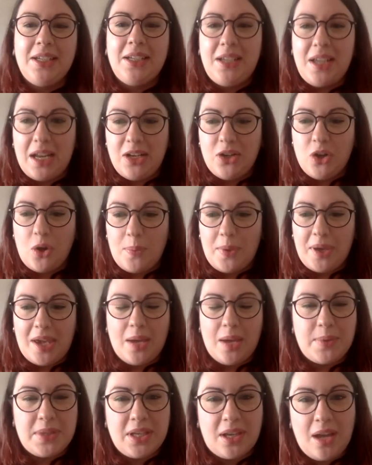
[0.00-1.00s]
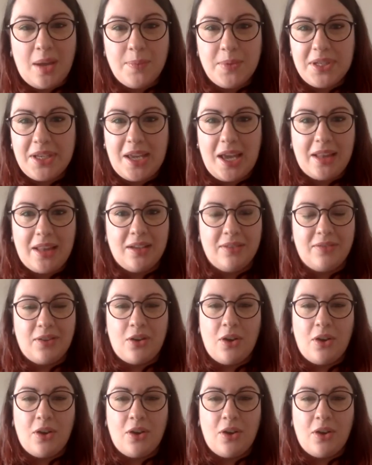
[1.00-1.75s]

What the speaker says: in not being able to come together for